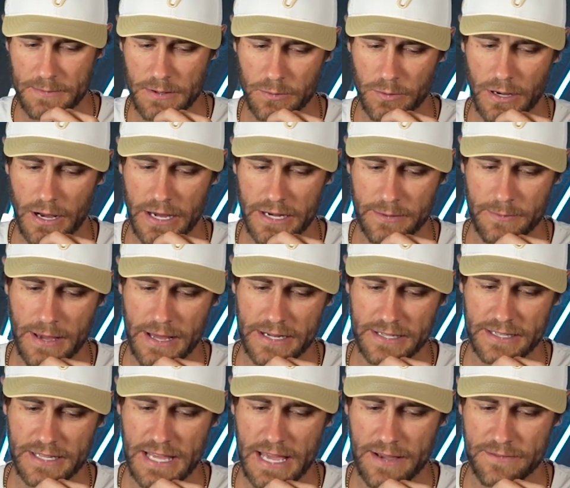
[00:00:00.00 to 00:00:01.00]
It will
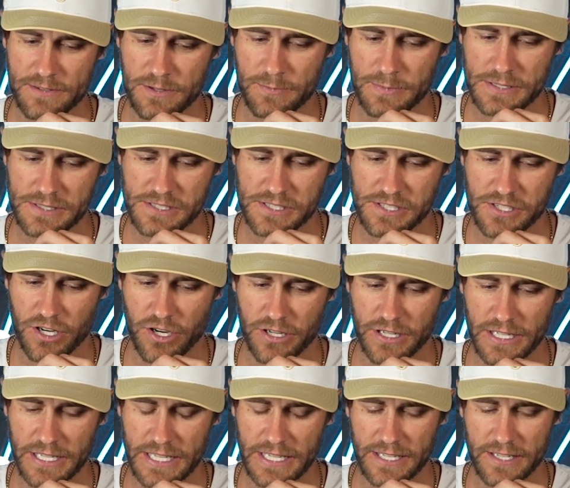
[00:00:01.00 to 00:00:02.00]
automatically have your business card
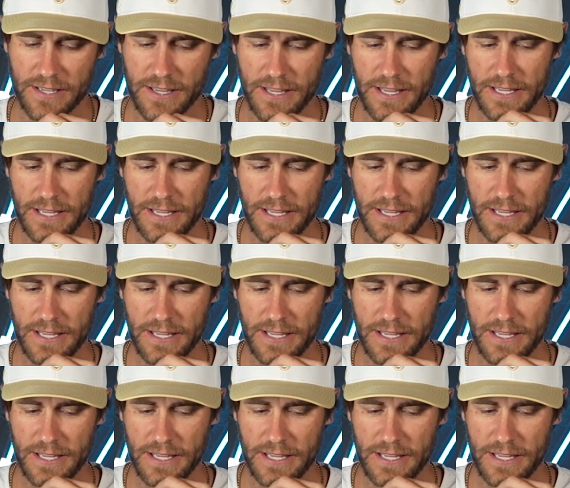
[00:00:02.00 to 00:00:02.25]
link.